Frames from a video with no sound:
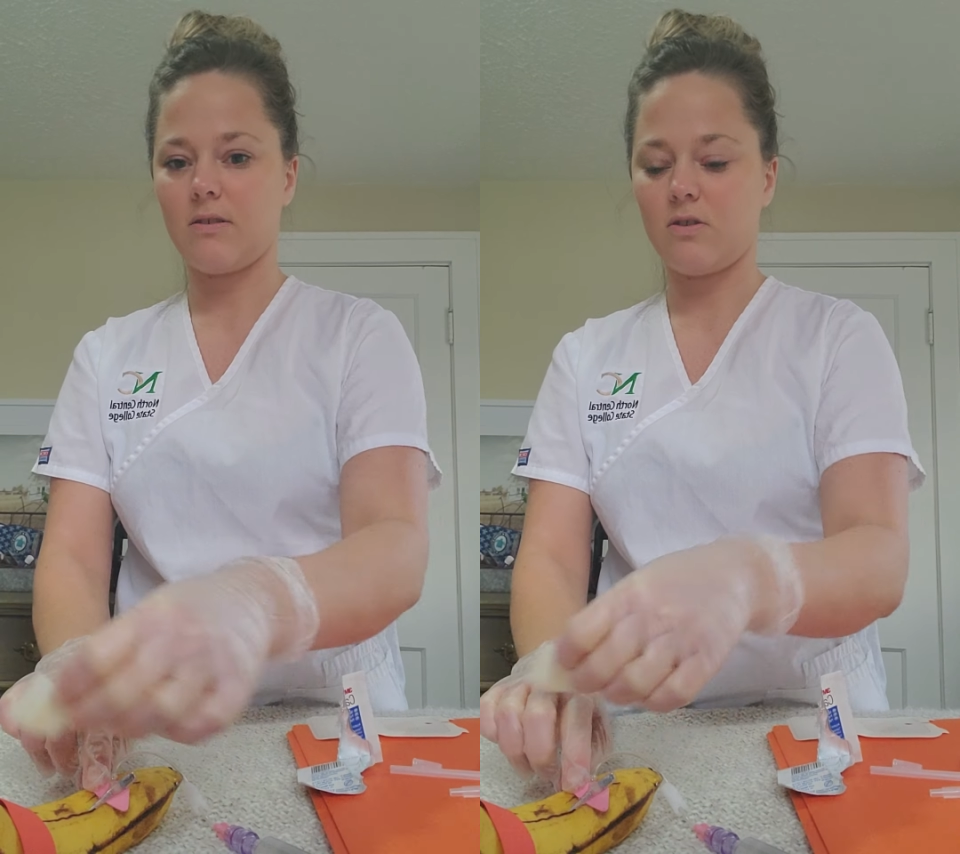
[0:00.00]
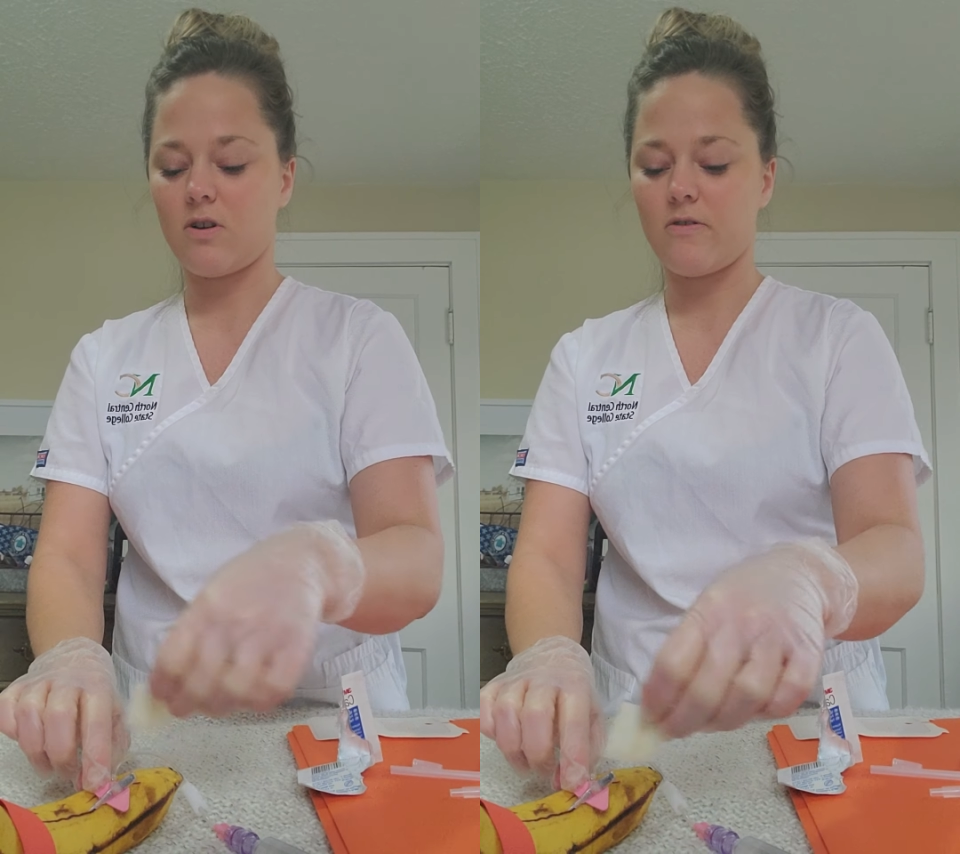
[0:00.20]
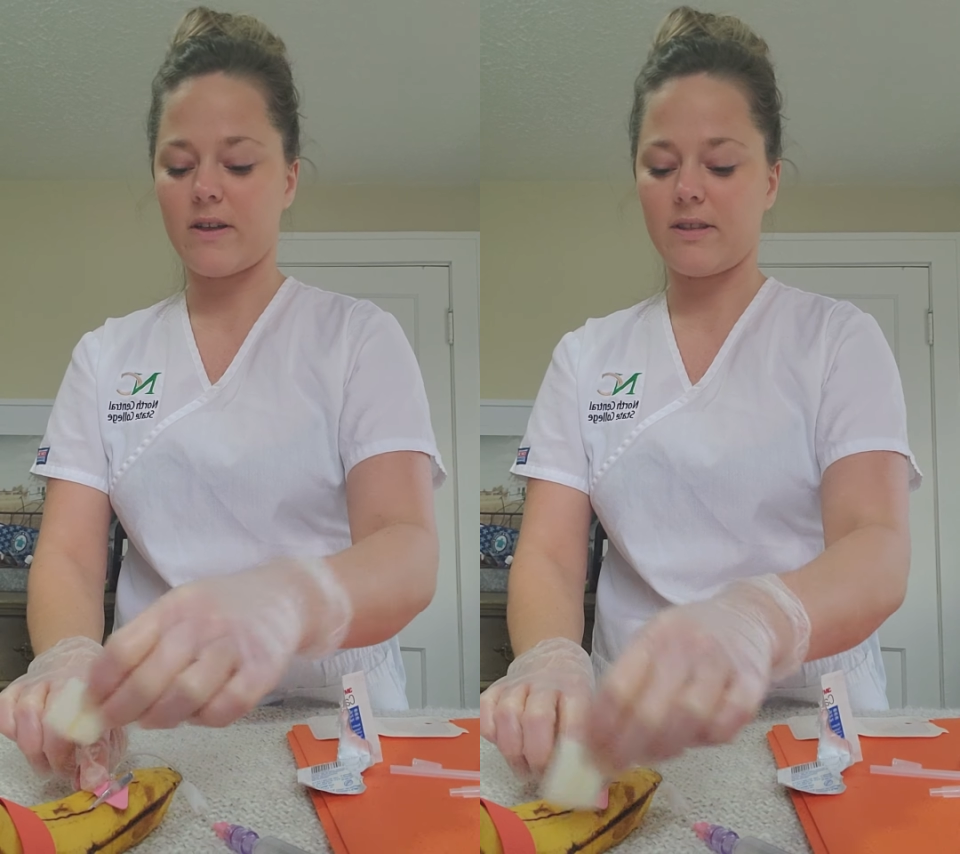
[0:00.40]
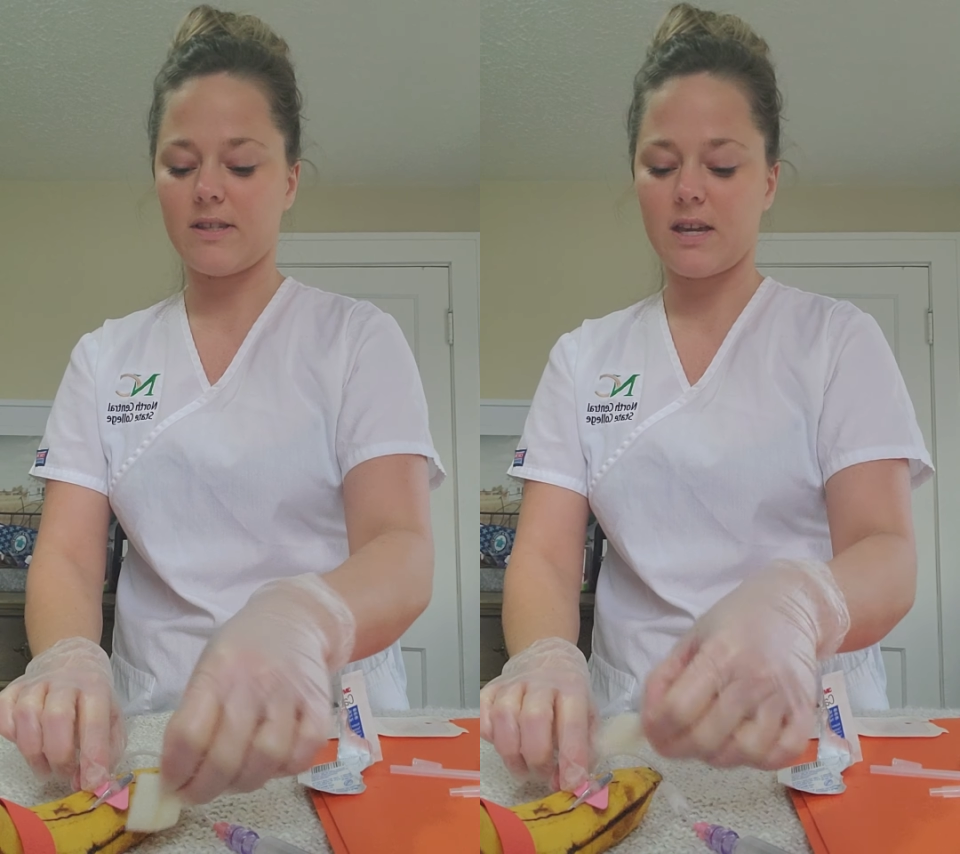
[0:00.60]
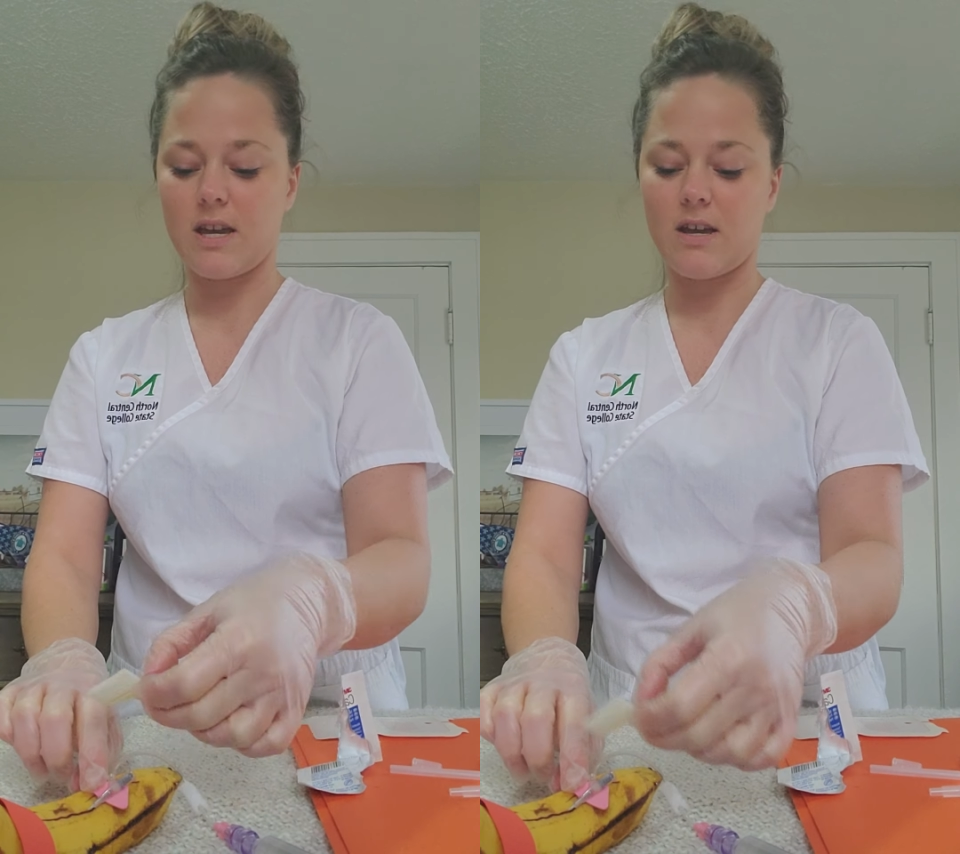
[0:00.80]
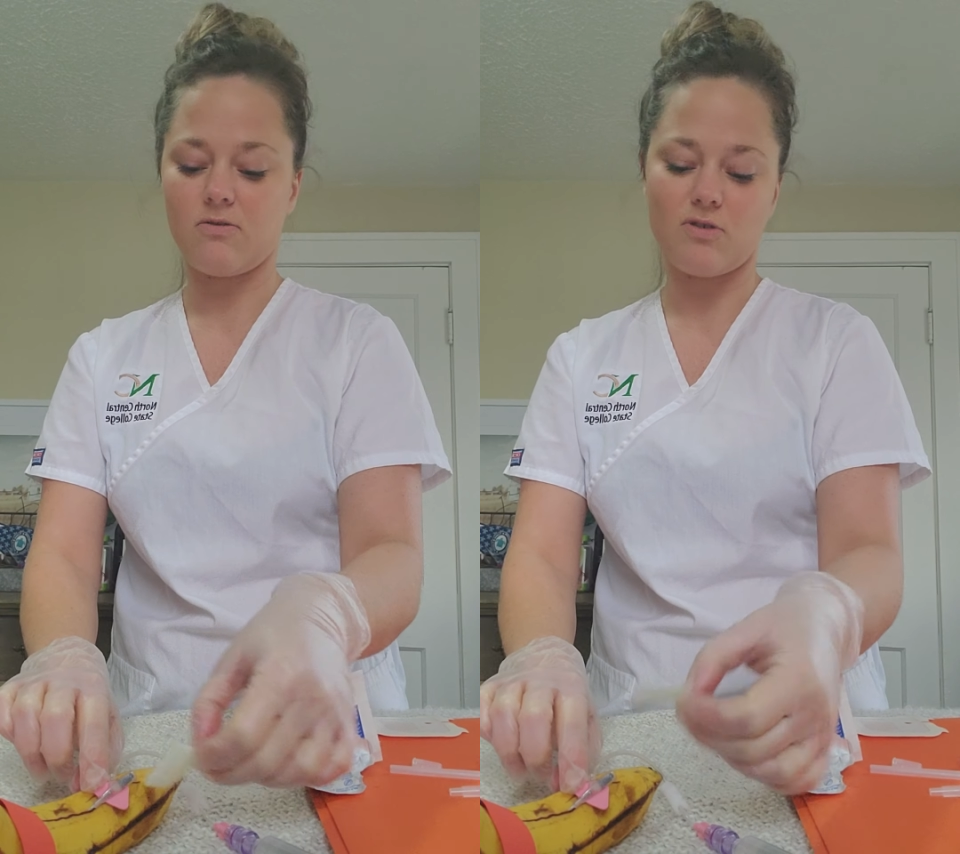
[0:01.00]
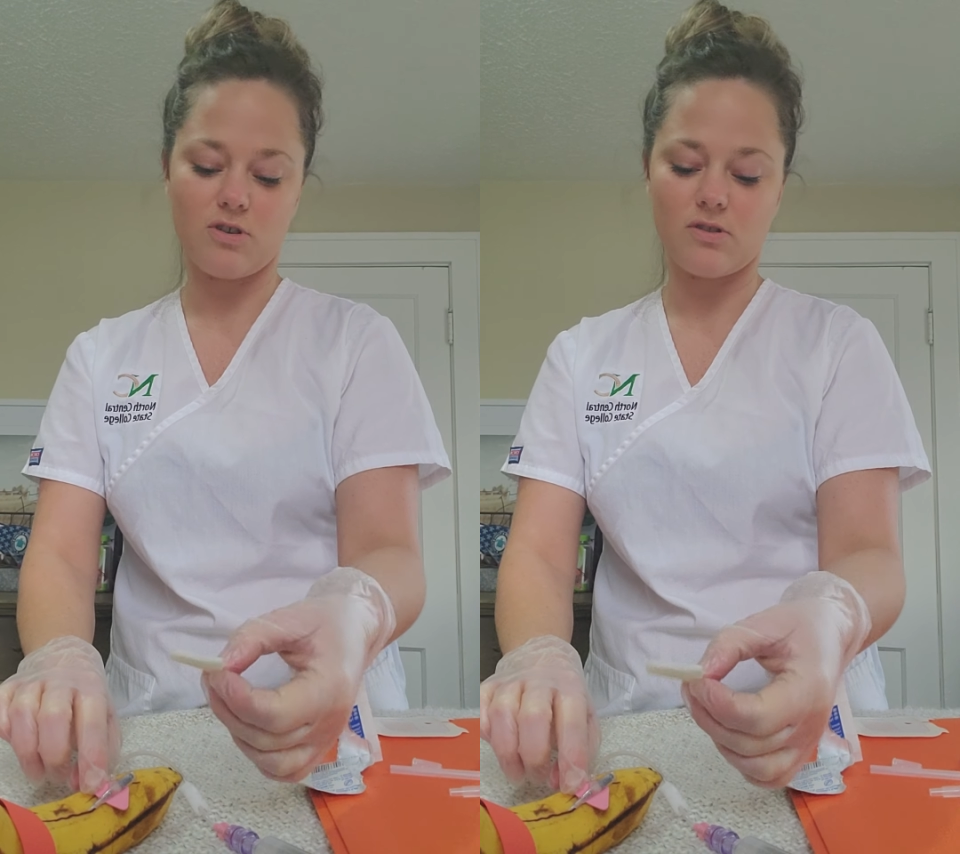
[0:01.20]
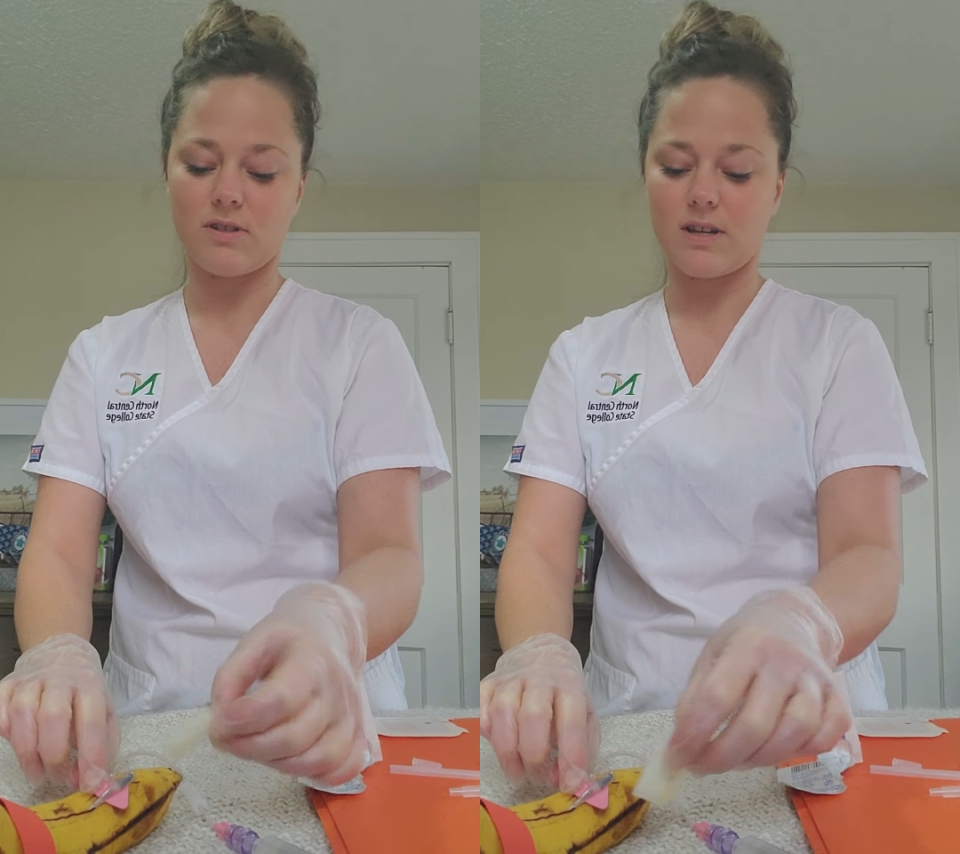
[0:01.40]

go around the skin, also